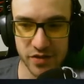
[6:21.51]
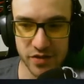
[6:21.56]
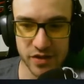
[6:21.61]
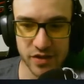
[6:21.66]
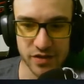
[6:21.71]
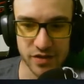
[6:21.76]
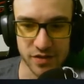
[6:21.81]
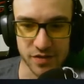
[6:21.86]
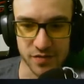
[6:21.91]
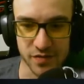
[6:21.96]
It
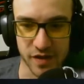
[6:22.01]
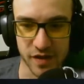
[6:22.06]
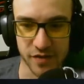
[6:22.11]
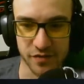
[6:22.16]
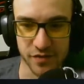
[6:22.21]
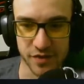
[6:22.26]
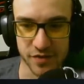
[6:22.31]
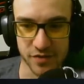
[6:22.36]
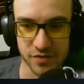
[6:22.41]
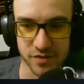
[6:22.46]
looks very
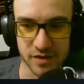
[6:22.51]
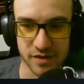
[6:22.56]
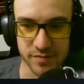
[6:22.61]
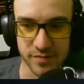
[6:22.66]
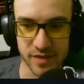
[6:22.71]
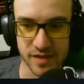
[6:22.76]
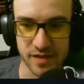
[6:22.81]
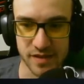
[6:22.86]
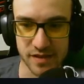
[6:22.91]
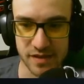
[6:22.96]
visually
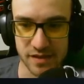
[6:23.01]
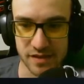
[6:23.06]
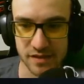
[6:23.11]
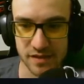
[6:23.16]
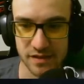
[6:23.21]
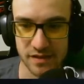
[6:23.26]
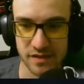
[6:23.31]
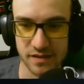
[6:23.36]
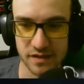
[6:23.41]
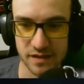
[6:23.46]
appealing,
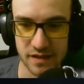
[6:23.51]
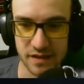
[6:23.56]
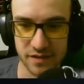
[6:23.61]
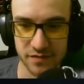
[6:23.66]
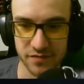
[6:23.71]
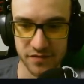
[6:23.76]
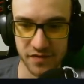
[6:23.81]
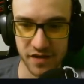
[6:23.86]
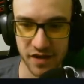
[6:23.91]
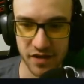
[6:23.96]
like
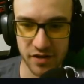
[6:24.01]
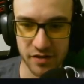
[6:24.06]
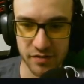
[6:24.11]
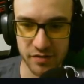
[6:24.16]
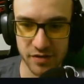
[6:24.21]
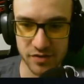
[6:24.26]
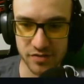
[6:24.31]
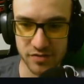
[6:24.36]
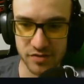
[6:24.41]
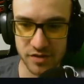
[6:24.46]
very
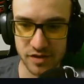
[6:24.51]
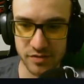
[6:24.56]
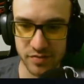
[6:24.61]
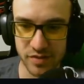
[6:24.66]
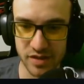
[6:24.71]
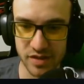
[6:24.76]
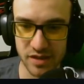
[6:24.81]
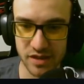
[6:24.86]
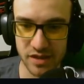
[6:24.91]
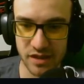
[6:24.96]
visually
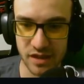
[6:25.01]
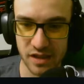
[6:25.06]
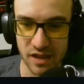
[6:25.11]
appealing.